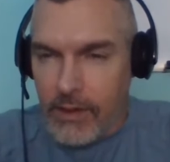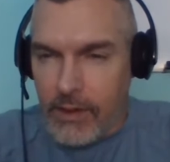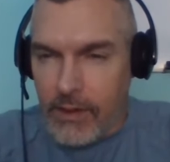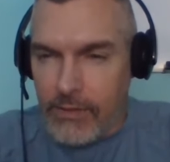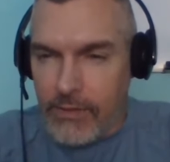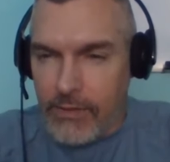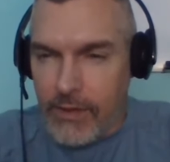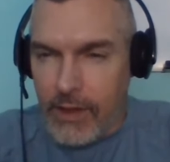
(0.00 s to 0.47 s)

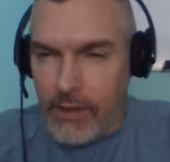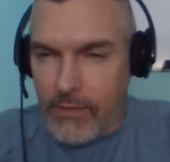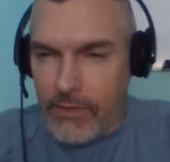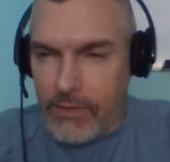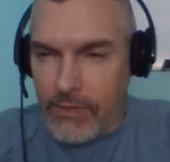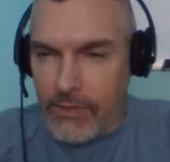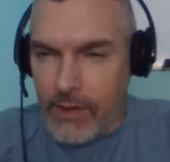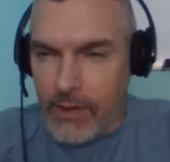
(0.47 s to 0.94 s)
As
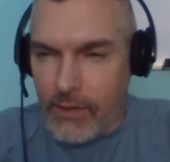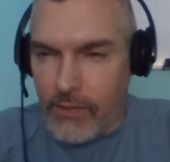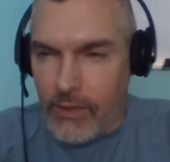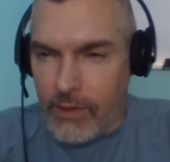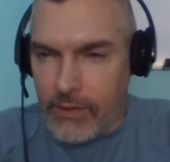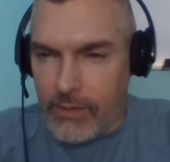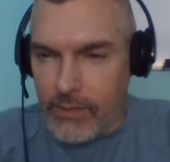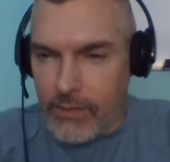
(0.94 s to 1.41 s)
David said,
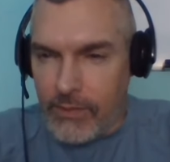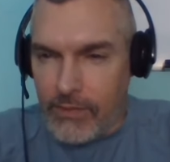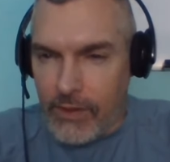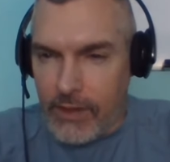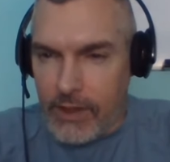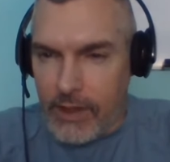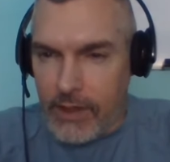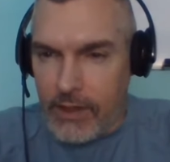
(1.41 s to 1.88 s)
quantum is
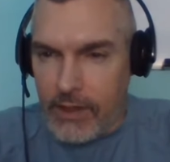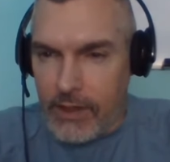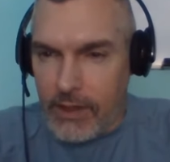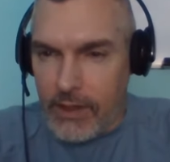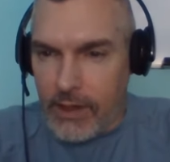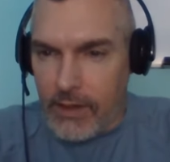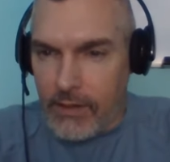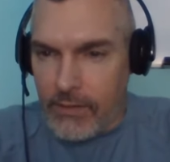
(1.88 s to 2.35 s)
like
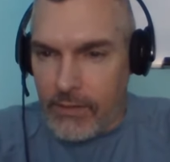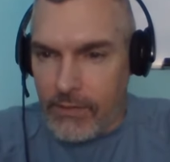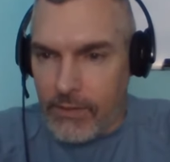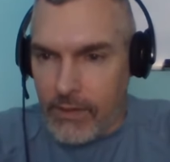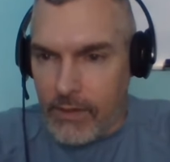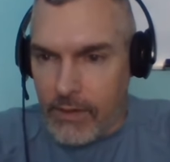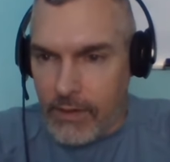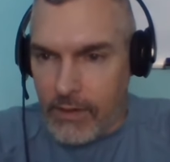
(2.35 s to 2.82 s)
eating an
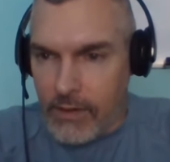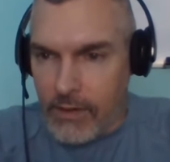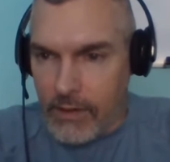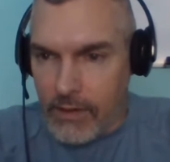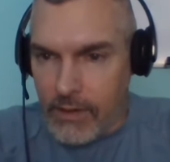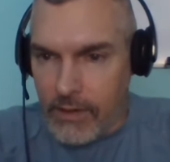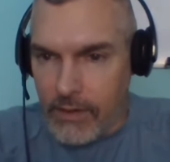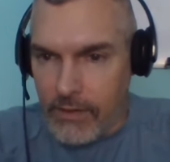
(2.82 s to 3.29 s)
elephant.
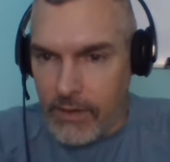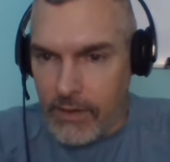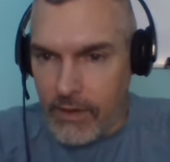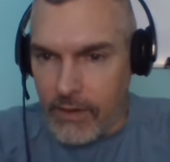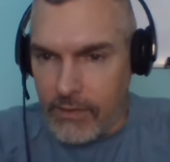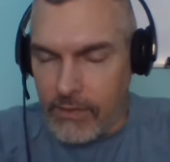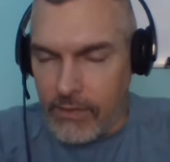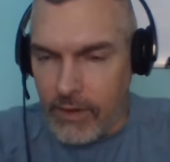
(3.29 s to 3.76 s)
It
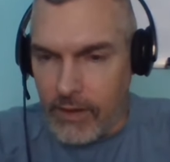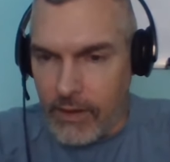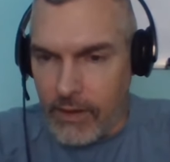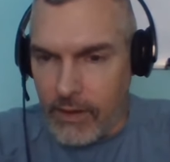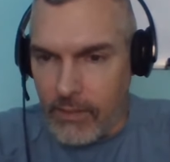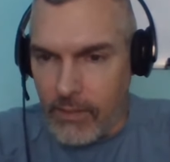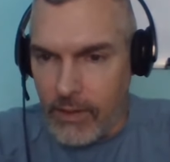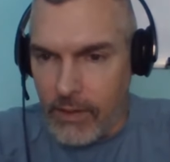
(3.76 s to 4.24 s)
takes
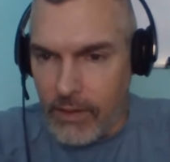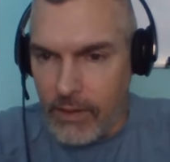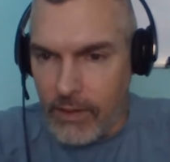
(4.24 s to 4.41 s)
time.